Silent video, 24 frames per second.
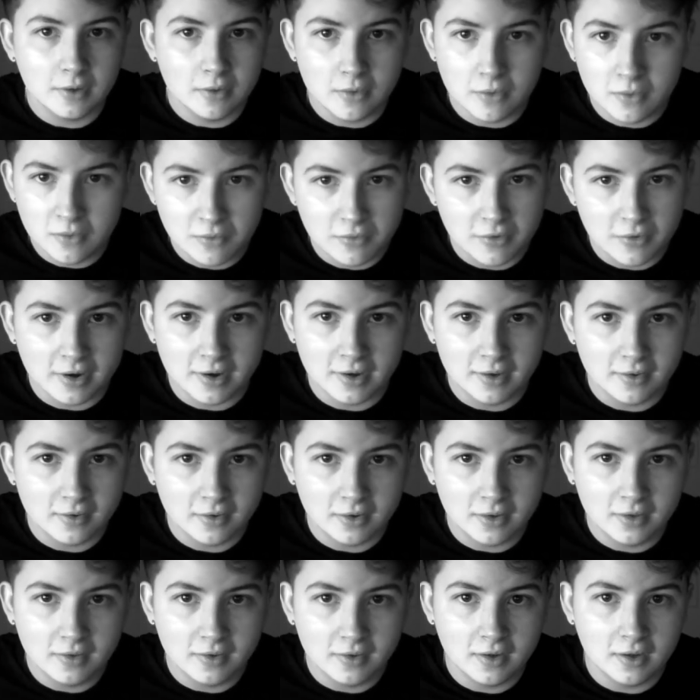all very
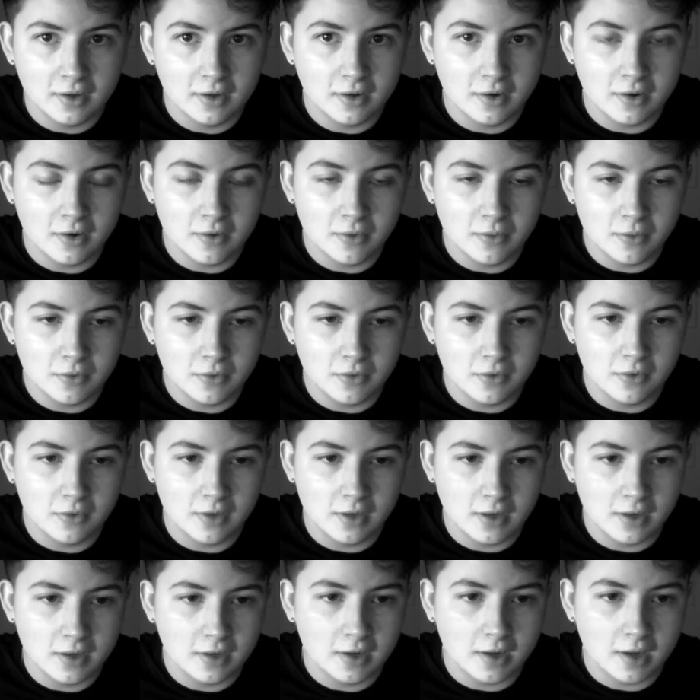exciting. I also
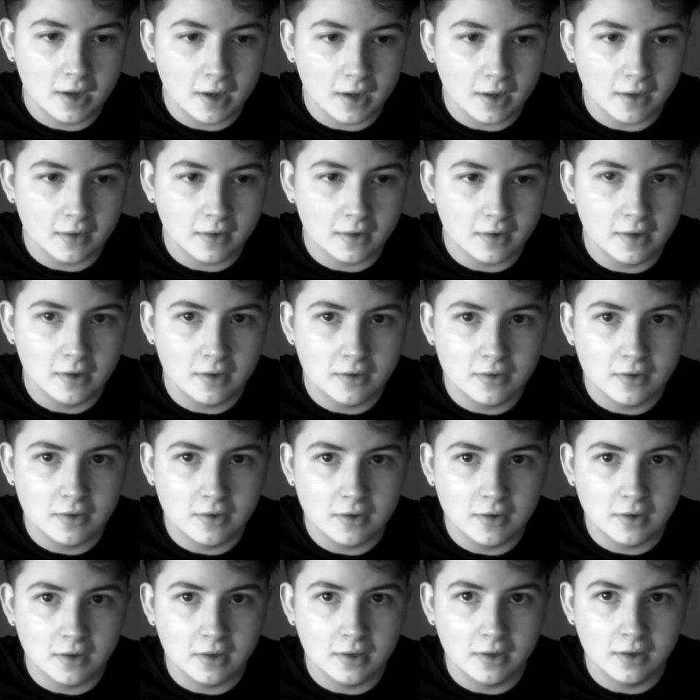then had a
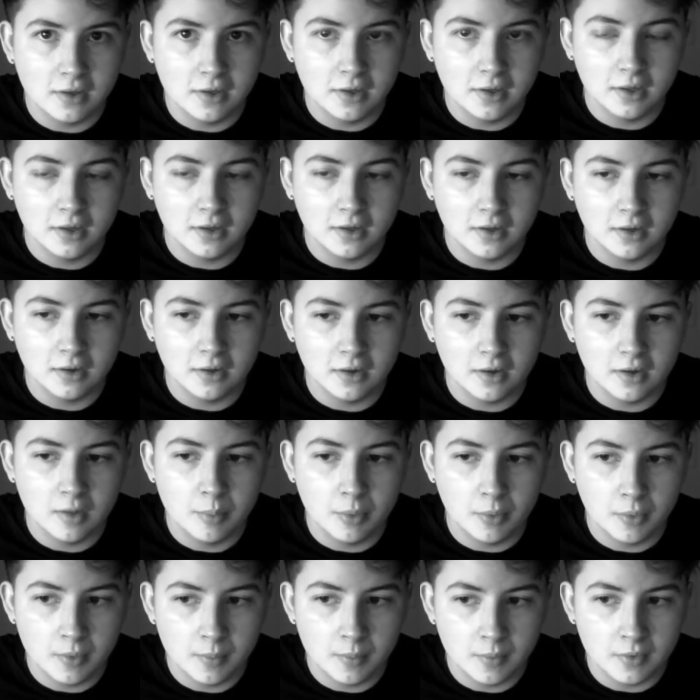gender clinic
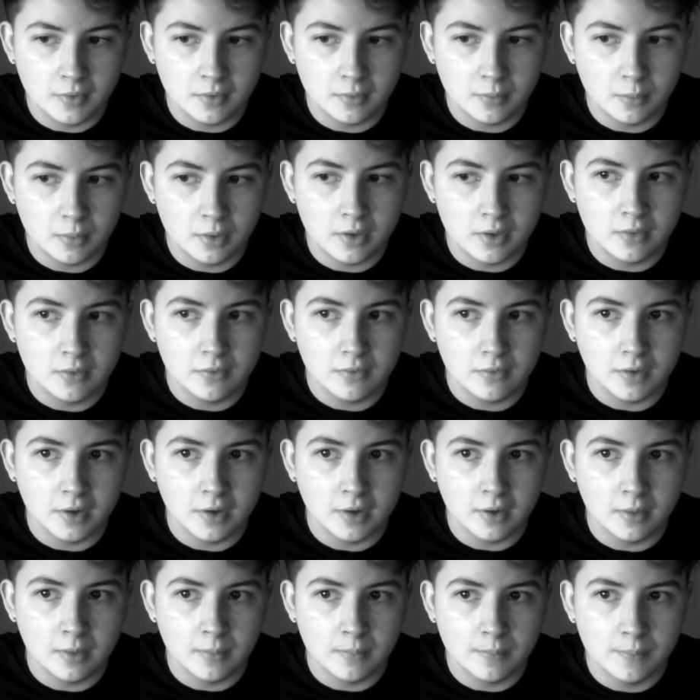appointment with
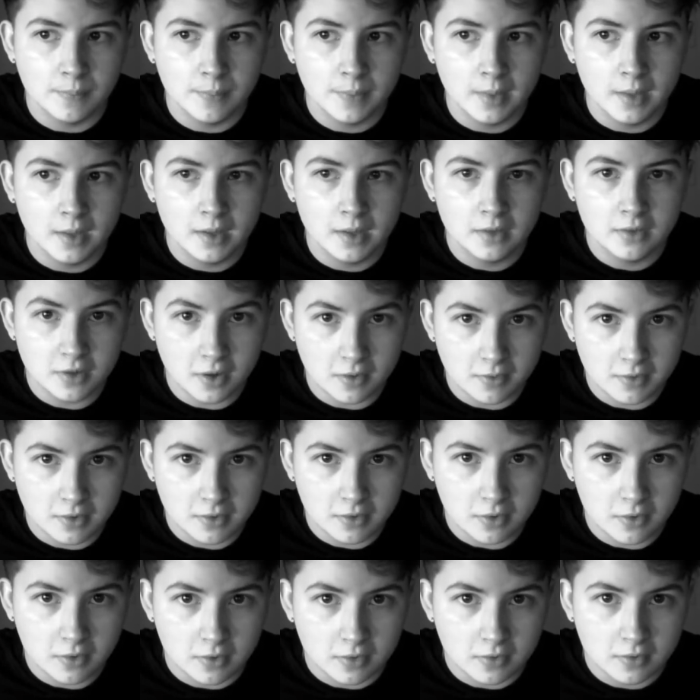Charing
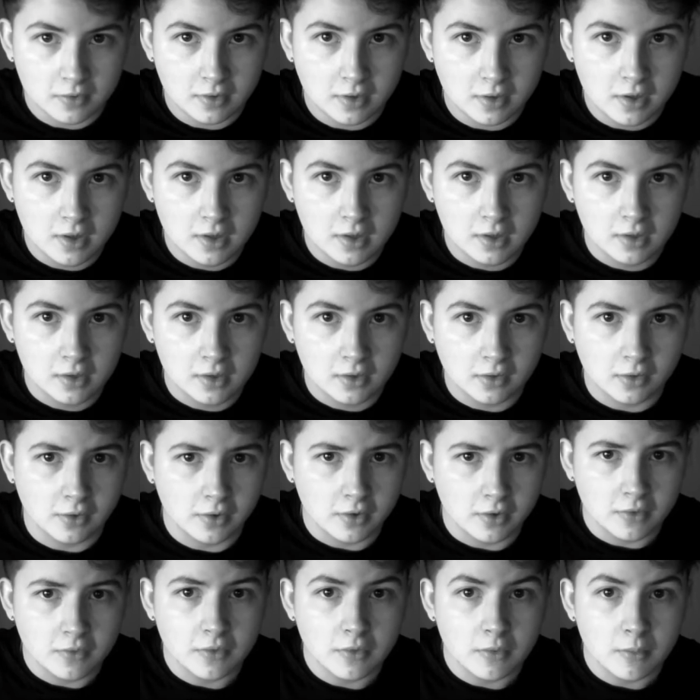Cross. I don't
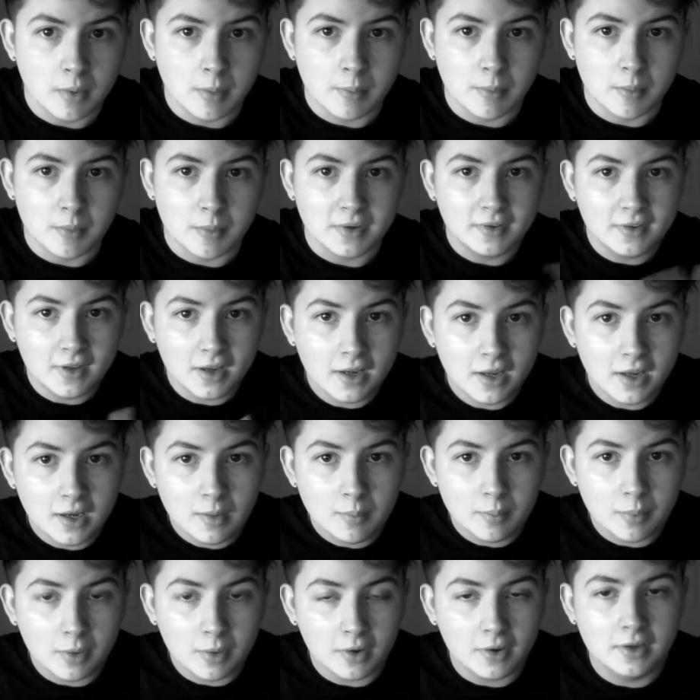know if you remember me saying,
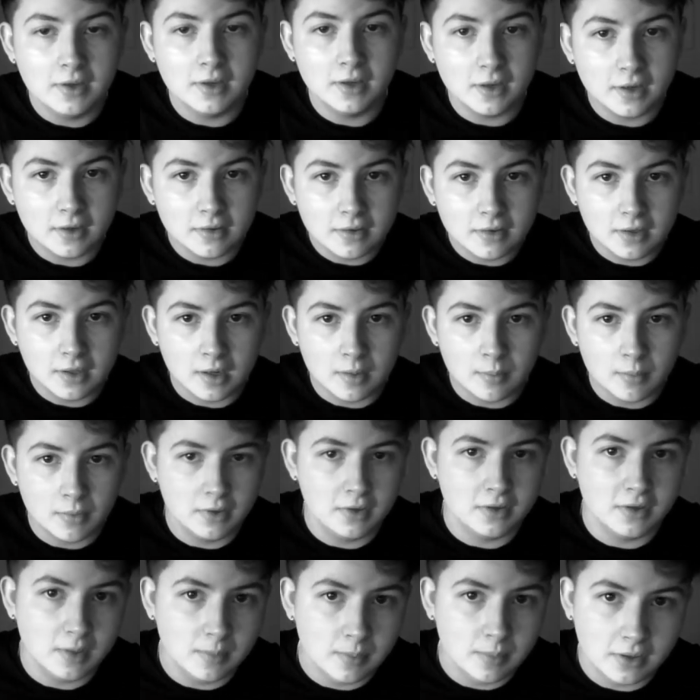but I did actually get my
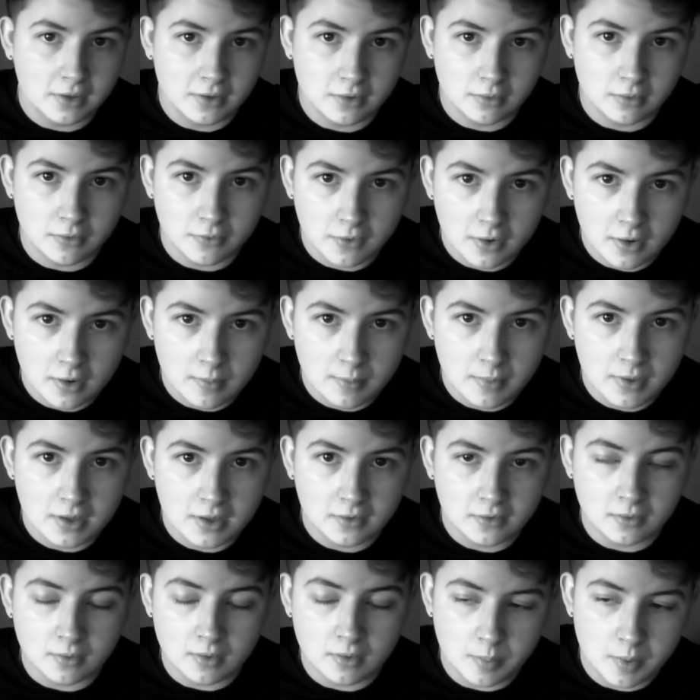GP to refer me,
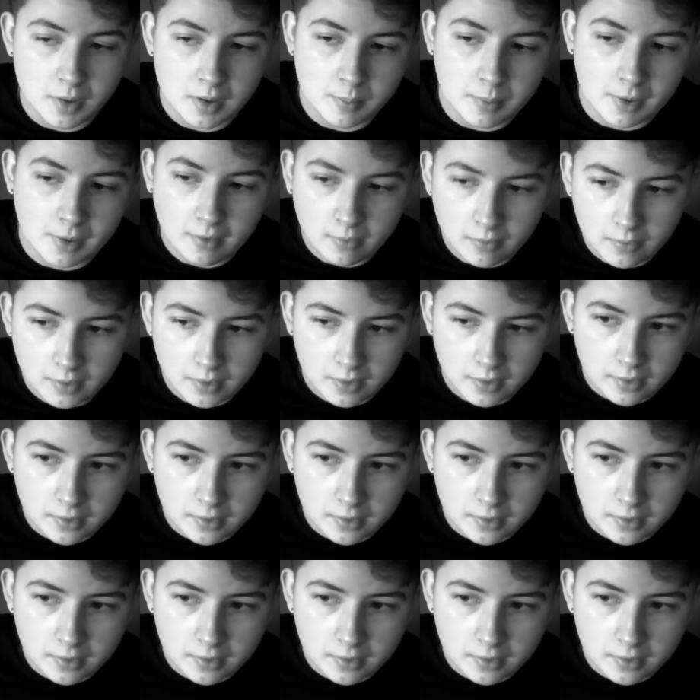so it'd been about